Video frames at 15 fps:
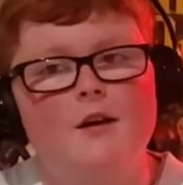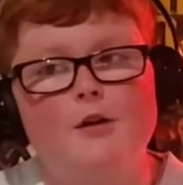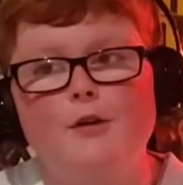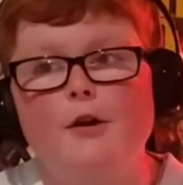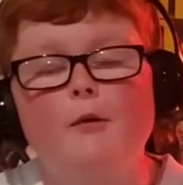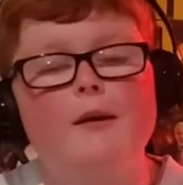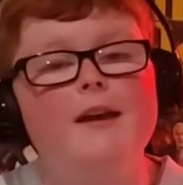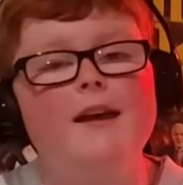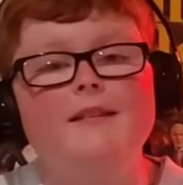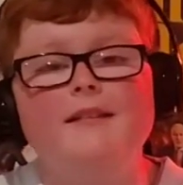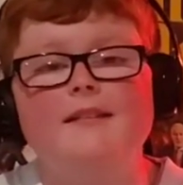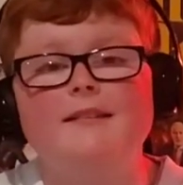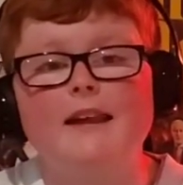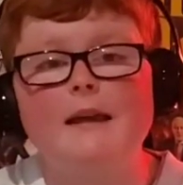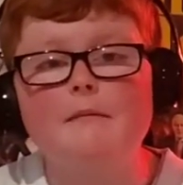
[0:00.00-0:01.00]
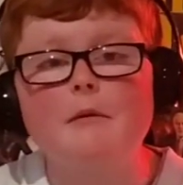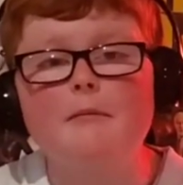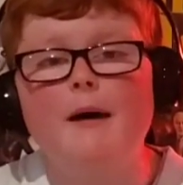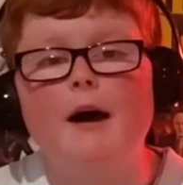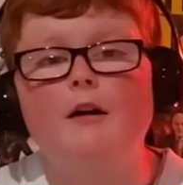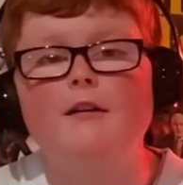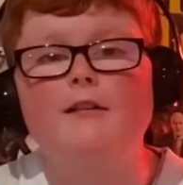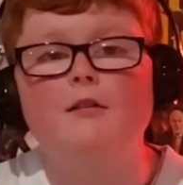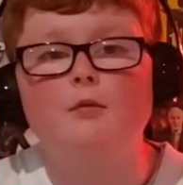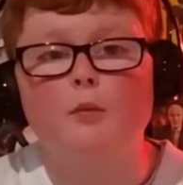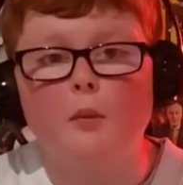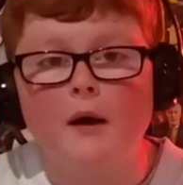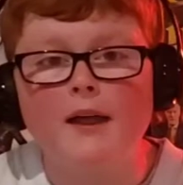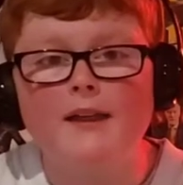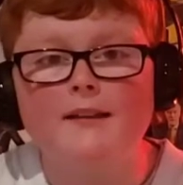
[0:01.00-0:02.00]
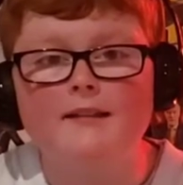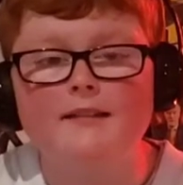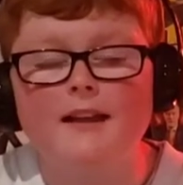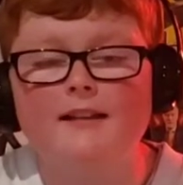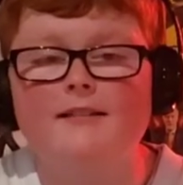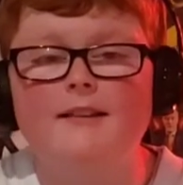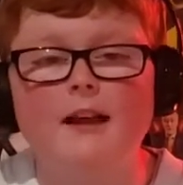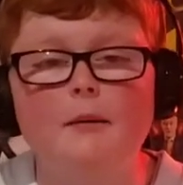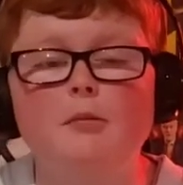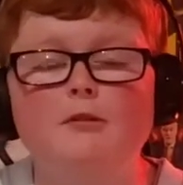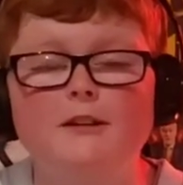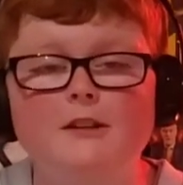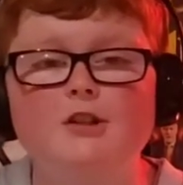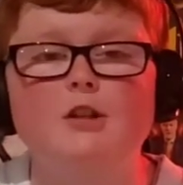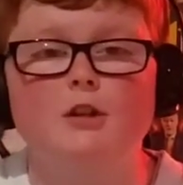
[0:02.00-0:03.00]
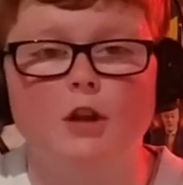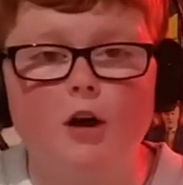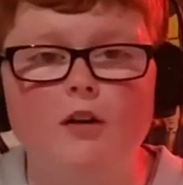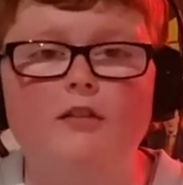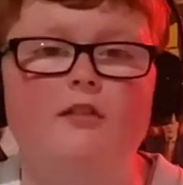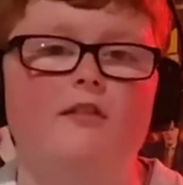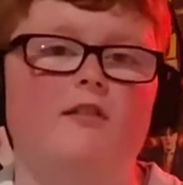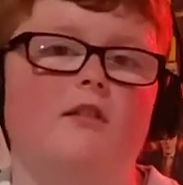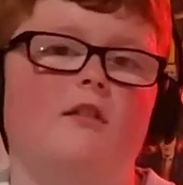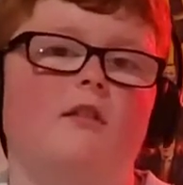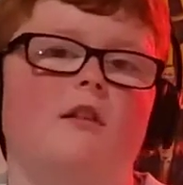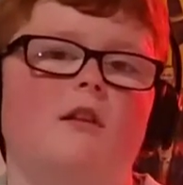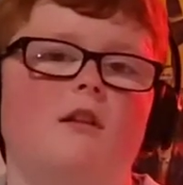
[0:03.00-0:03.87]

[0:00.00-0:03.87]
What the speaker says: You know, he has the same amount of wins as double-digit losses.